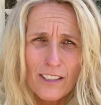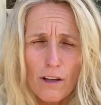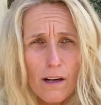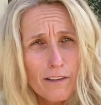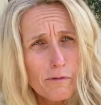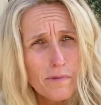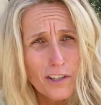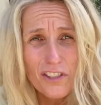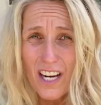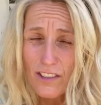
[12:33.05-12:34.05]
So a lot of
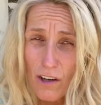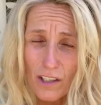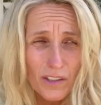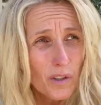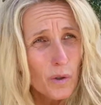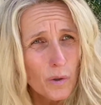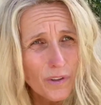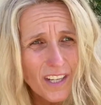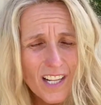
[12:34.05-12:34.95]
projects are on hold.